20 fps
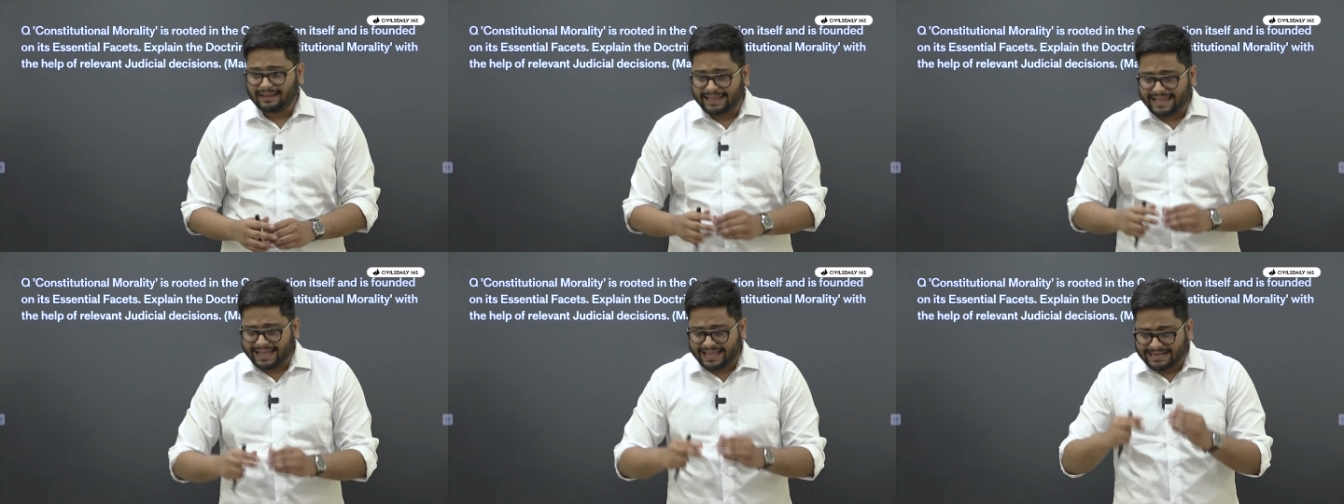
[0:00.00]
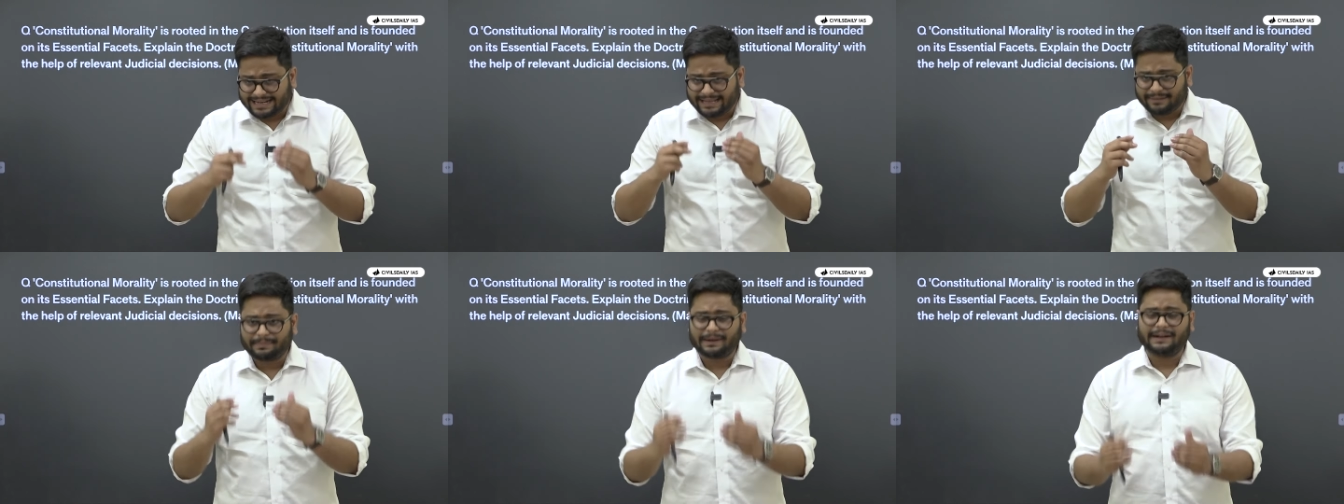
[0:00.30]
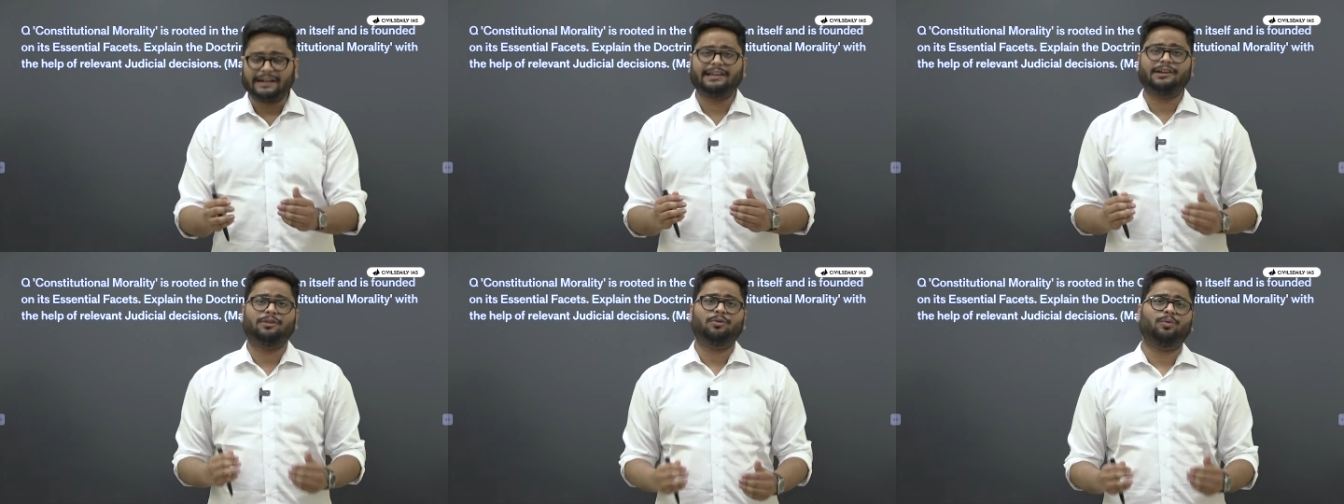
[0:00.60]

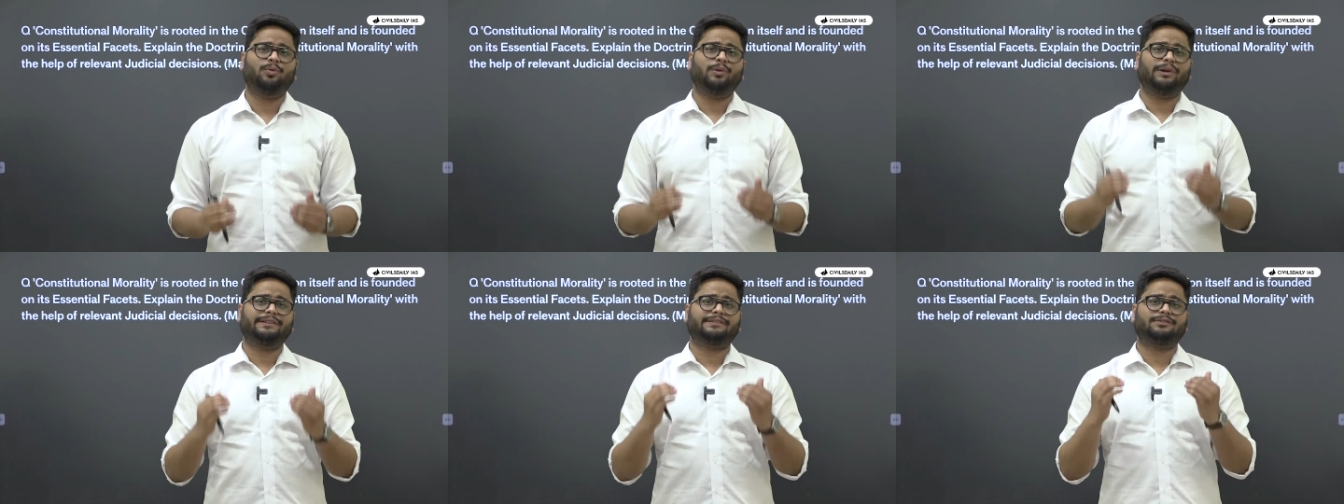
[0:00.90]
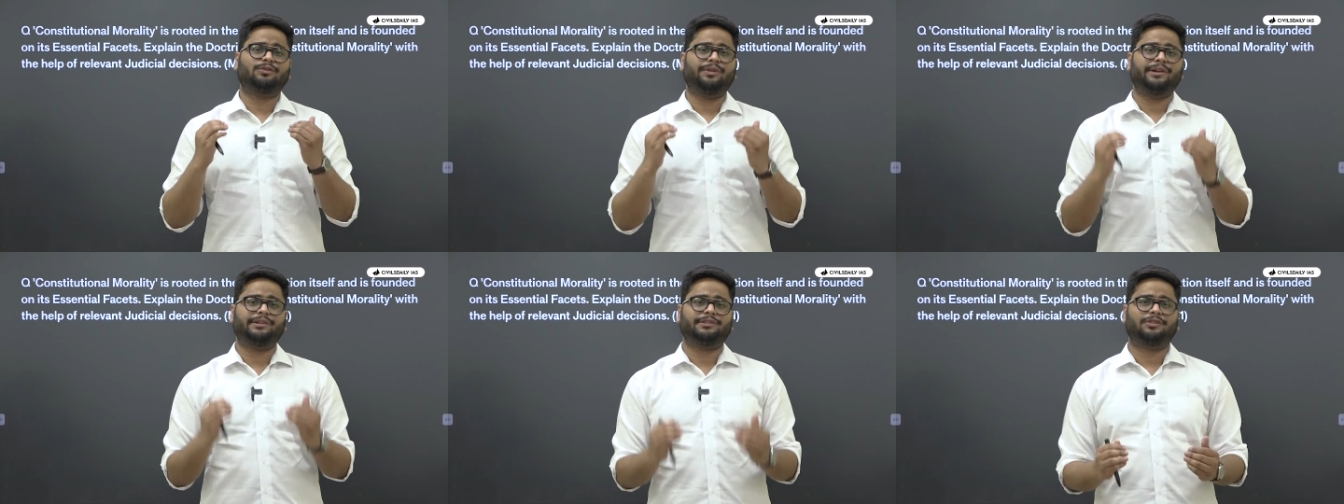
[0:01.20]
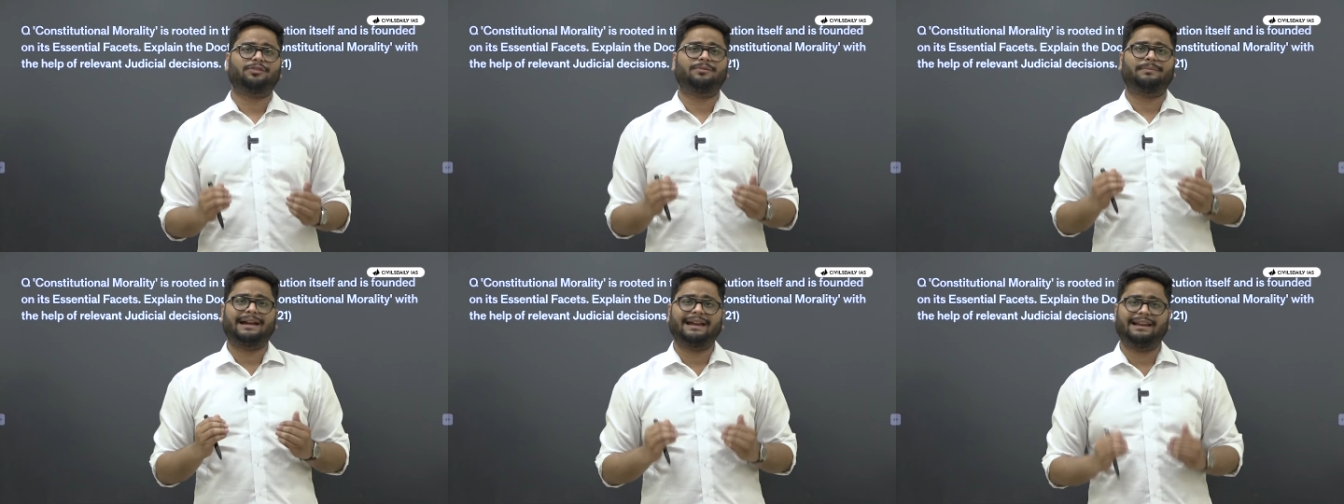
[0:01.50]
Anybody who is going
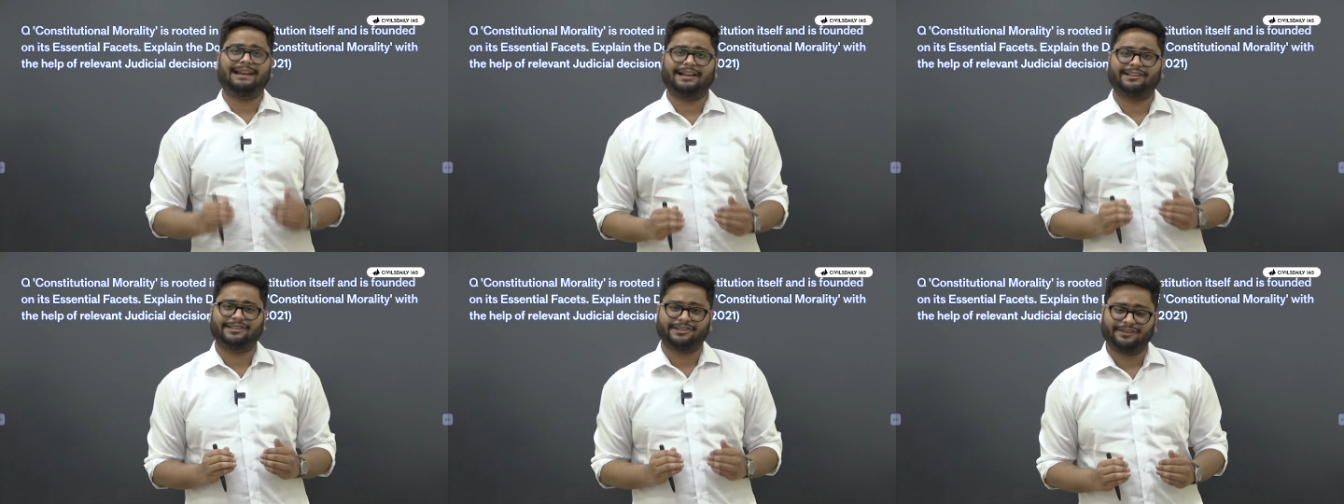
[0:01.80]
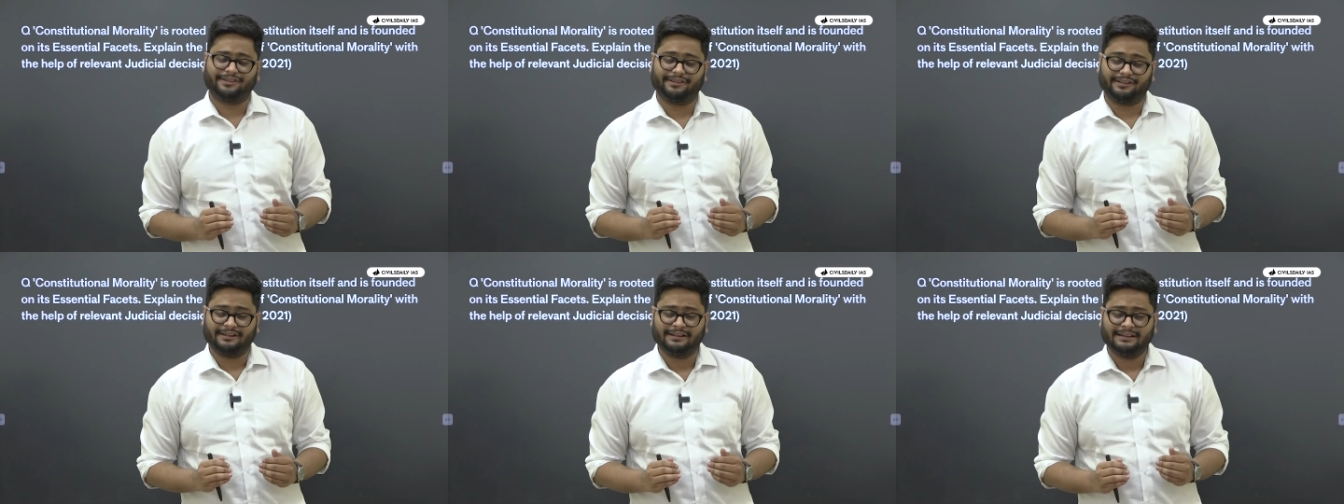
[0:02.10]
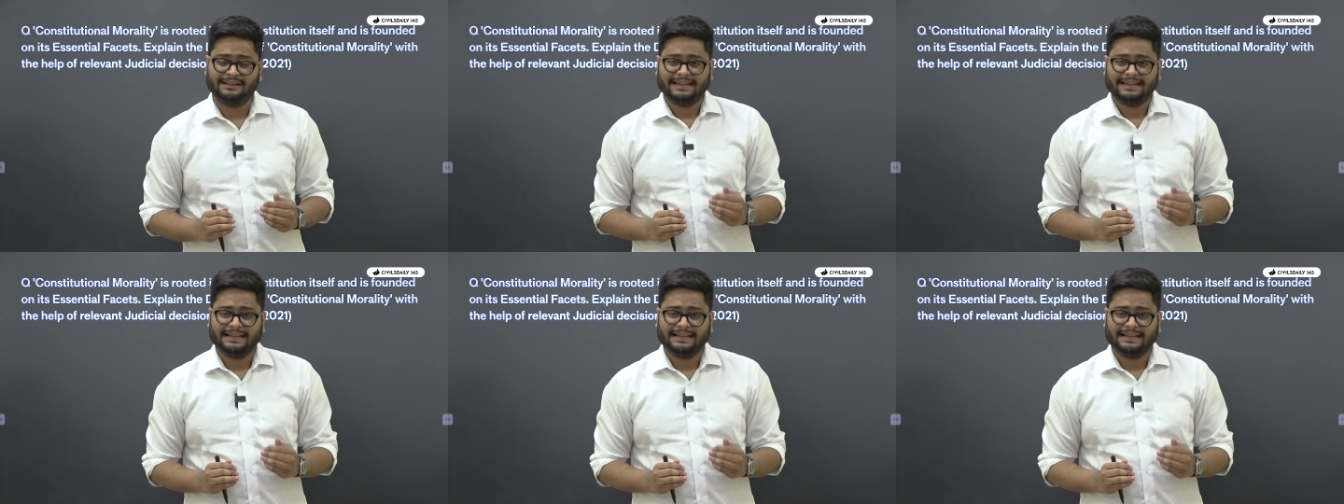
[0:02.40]
through my lecture,